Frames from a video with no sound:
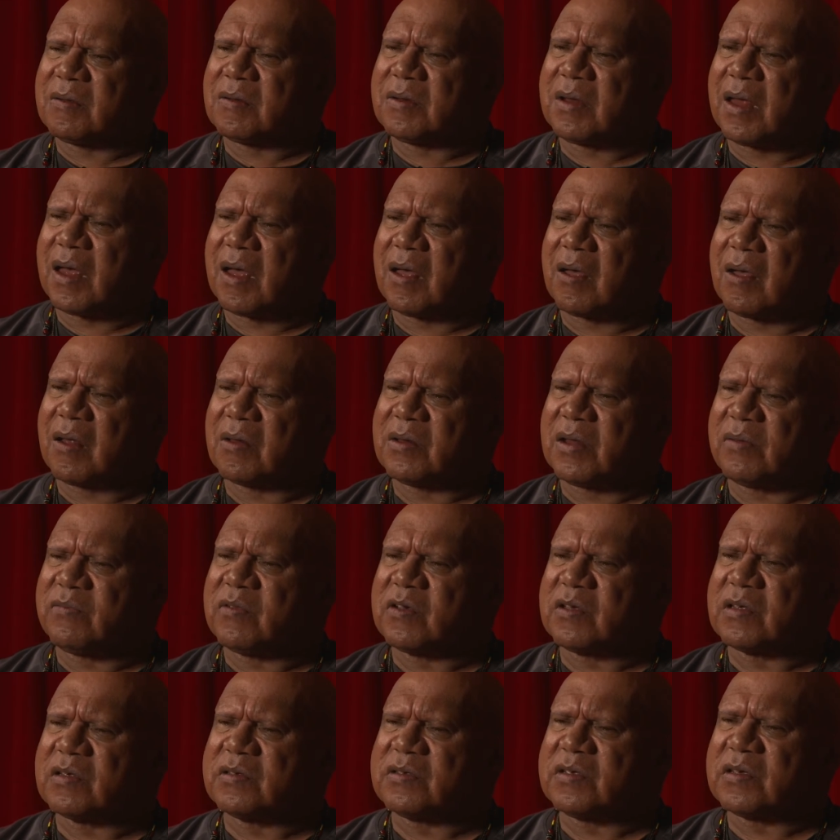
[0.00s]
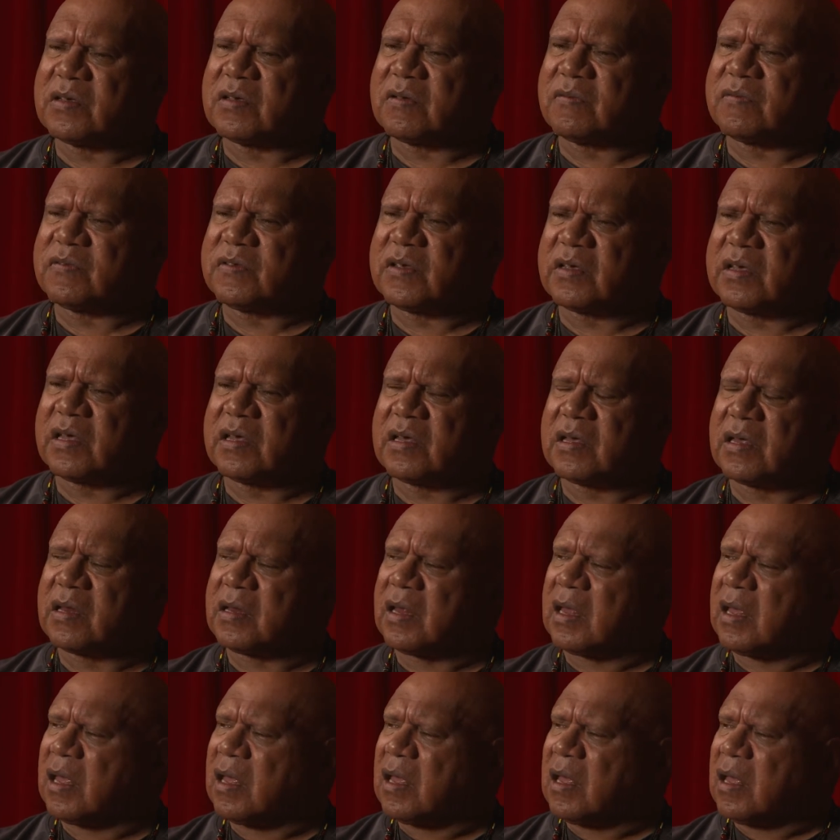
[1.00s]
I'll never get sick of singing it,
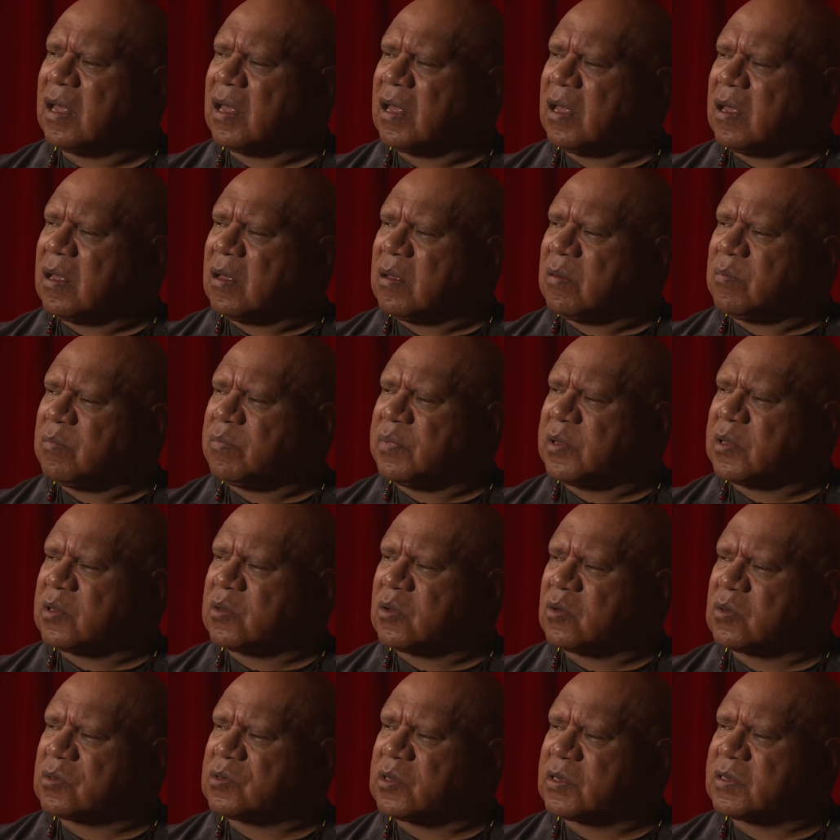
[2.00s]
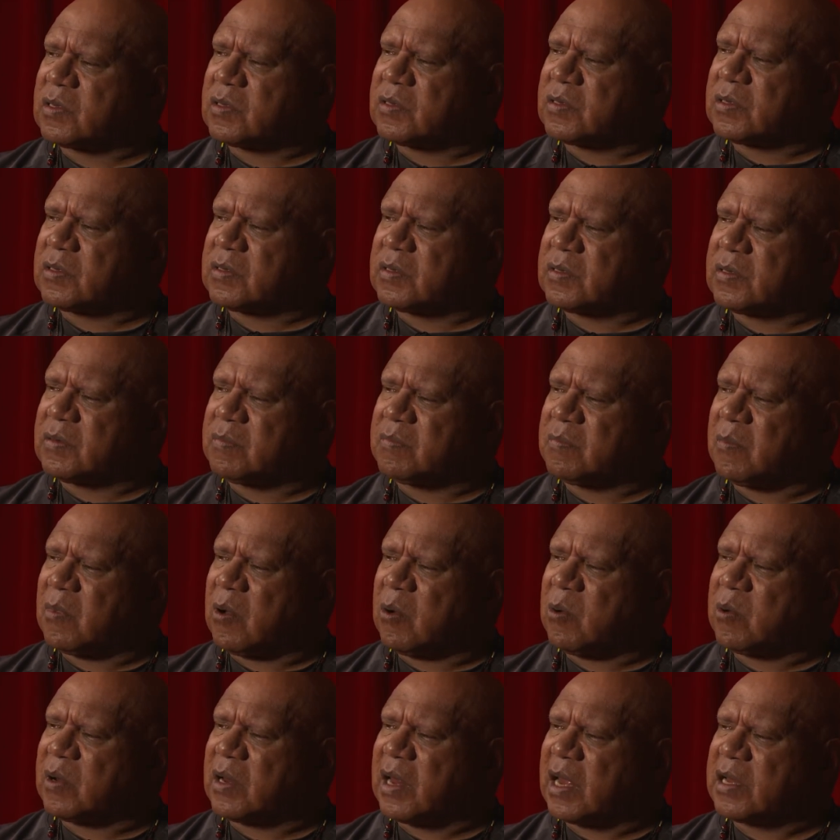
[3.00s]
because it's my
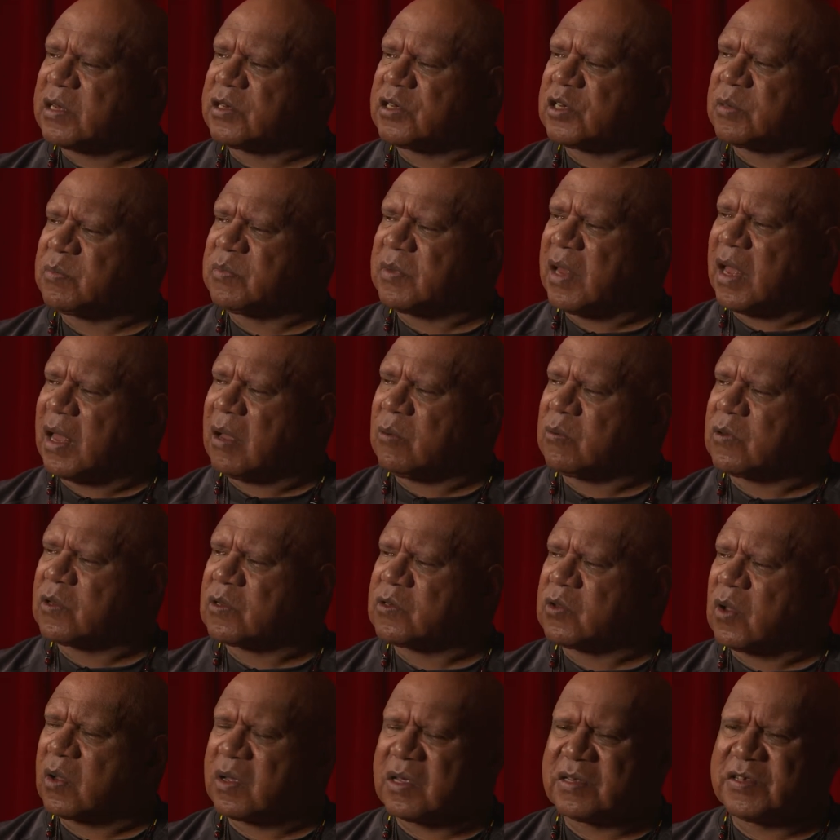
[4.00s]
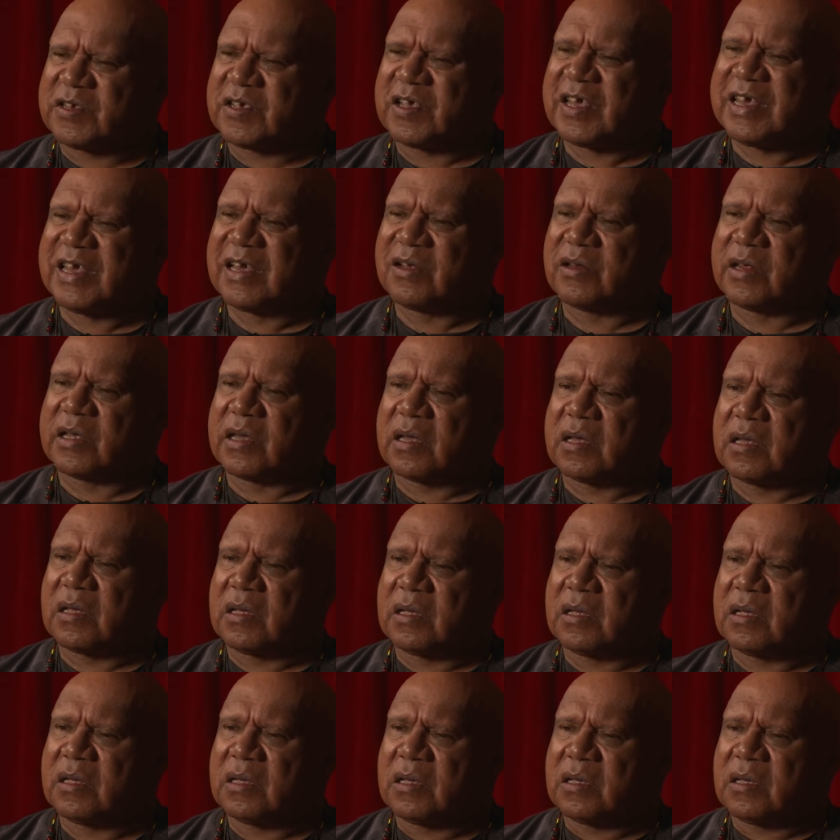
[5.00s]
relationship now with the song. It's a healing
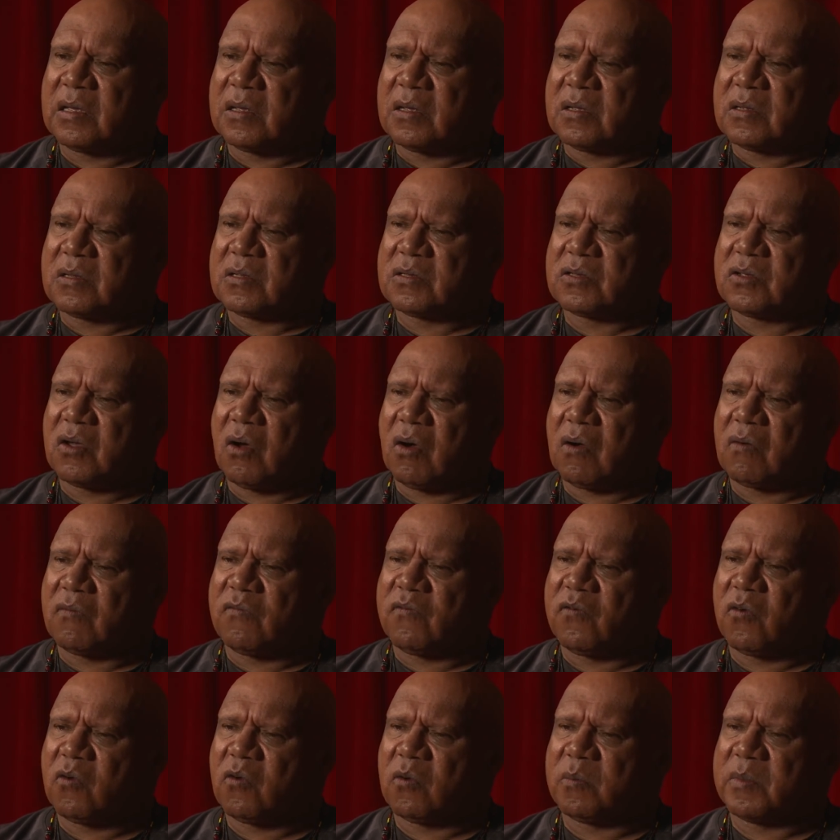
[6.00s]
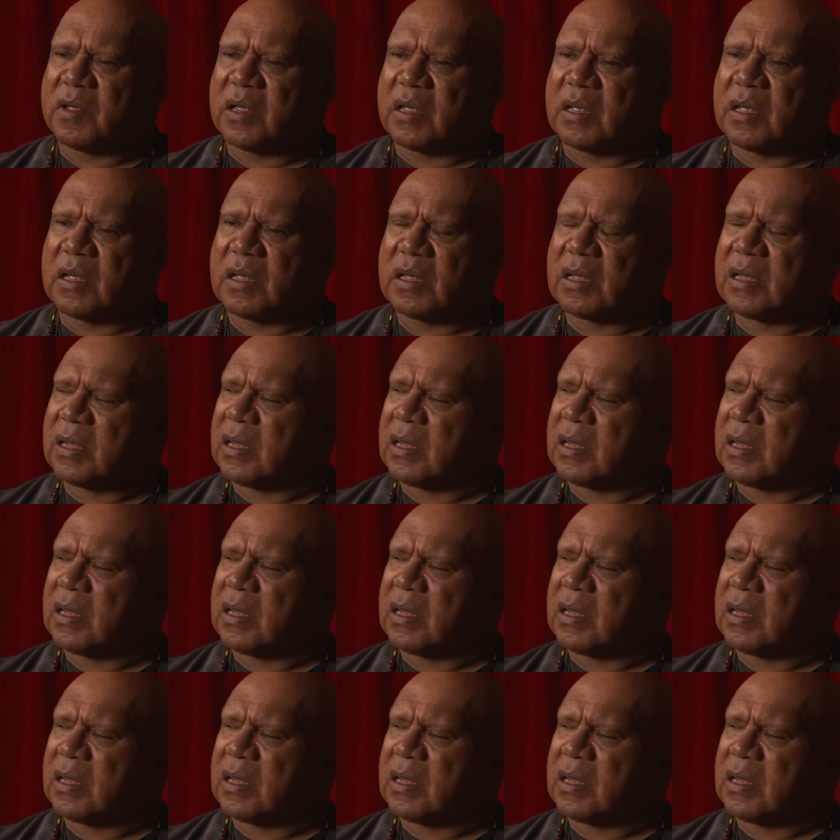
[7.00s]
song for me,